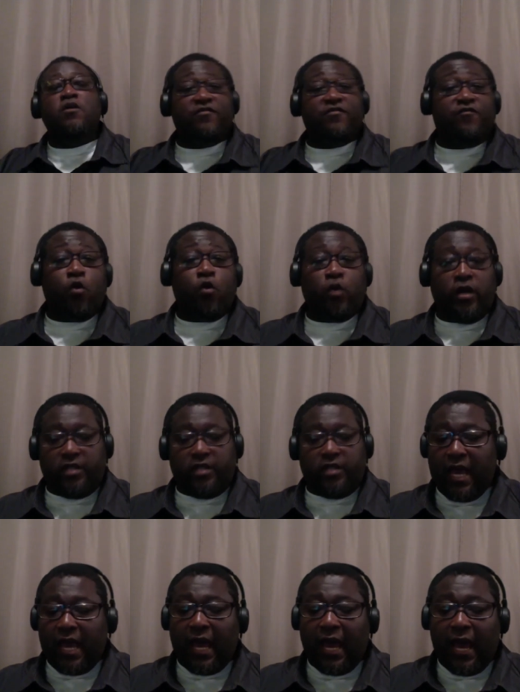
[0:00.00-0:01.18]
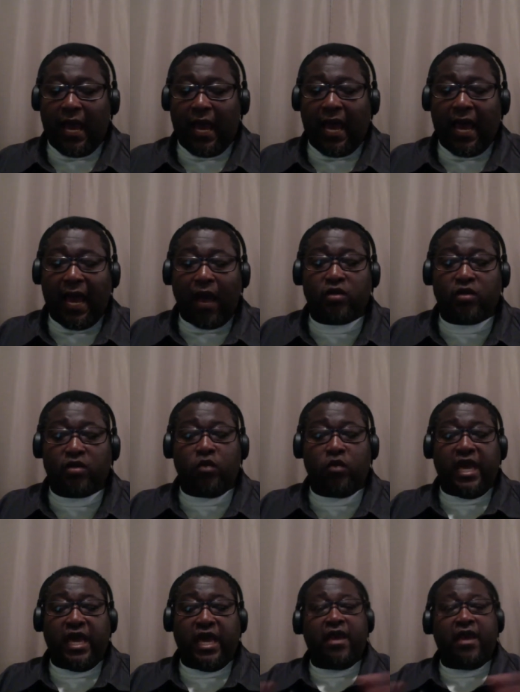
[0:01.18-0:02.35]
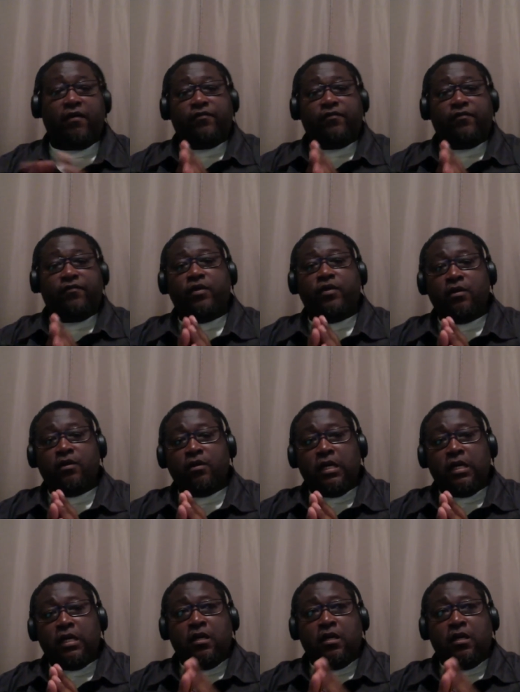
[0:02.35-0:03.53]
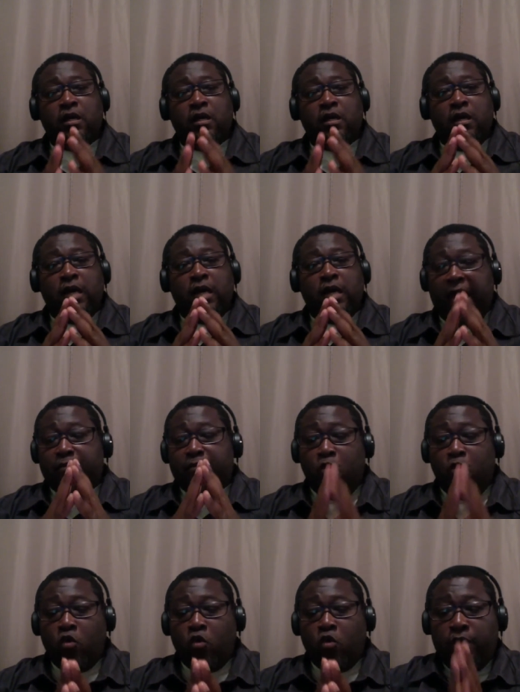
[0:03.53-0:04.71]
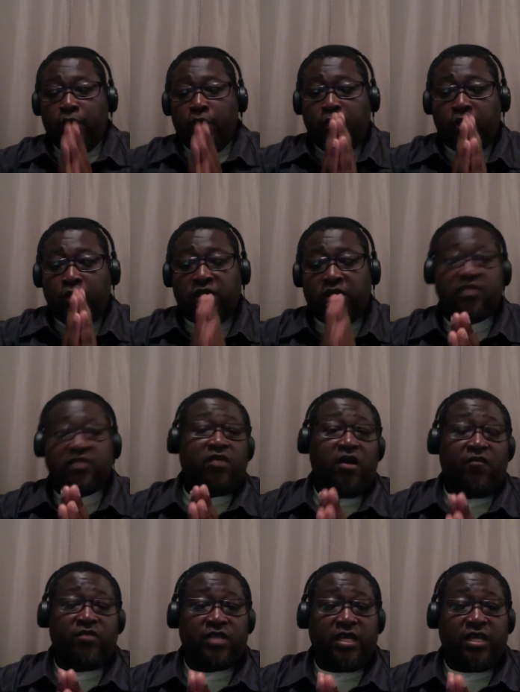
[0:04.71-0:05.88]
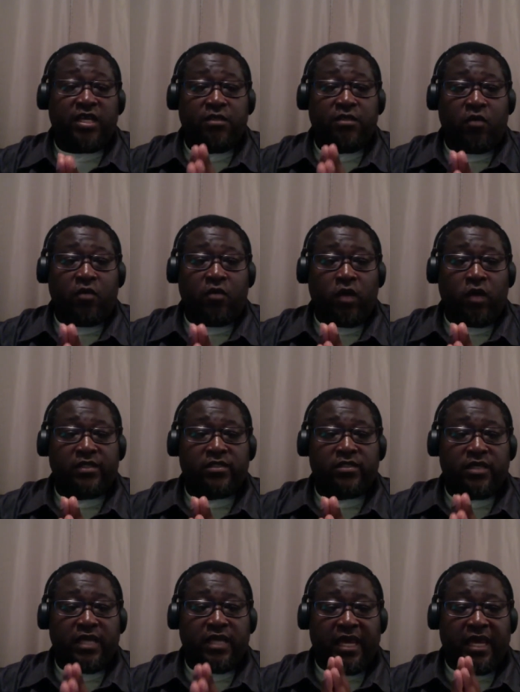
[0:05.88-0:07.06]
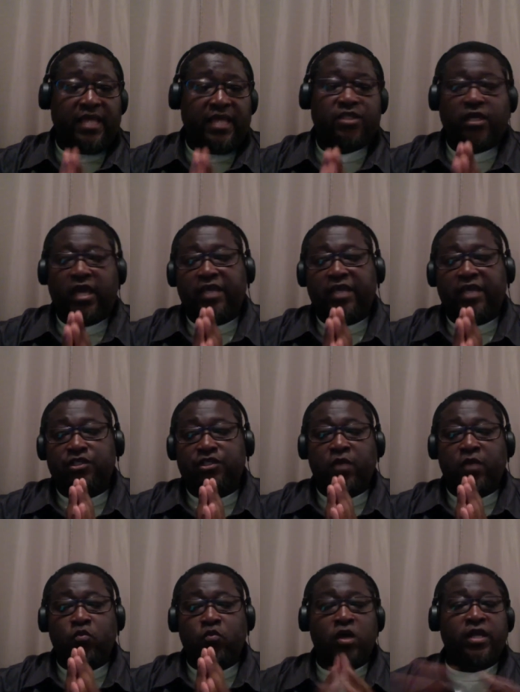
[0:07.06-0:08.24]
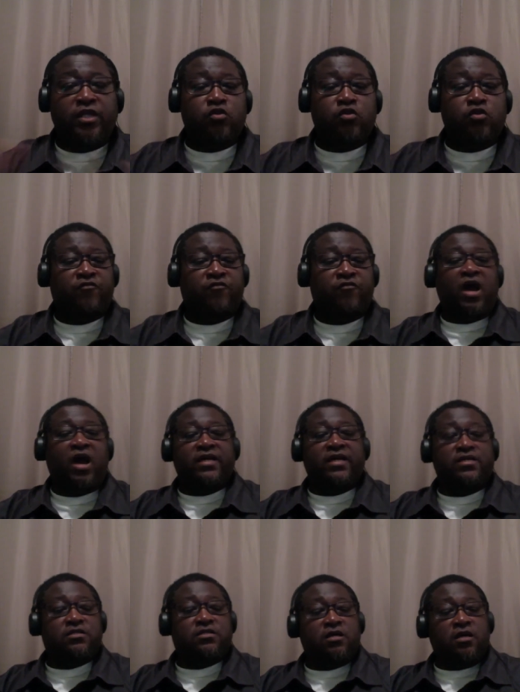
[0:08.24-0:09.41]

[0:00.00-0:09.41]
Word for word: forward, how can we have a more productive conversation about race in education. And what is your advice